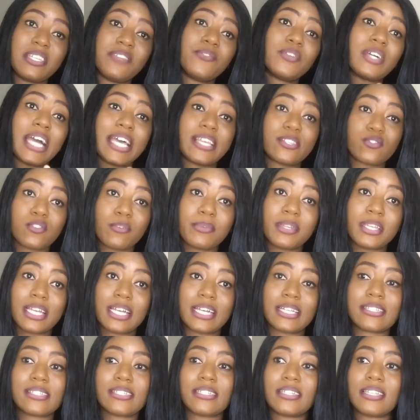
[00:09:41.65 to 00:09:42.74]
Even ascorbic
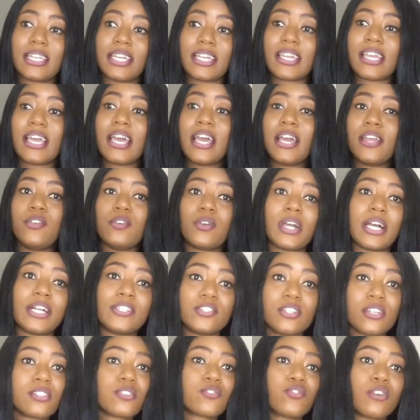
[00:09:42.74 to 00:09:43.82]
acid, like, you can
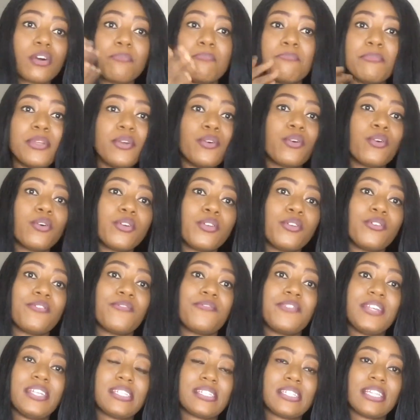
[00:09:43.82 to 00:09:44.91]
just rub milk on your
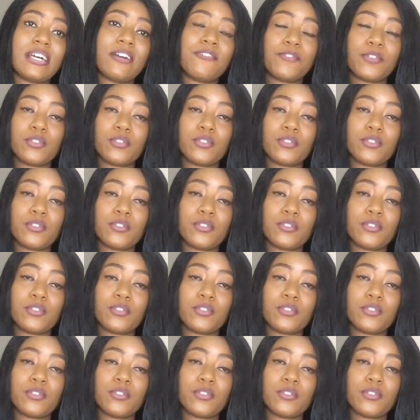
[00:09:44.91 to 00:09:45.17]
face now.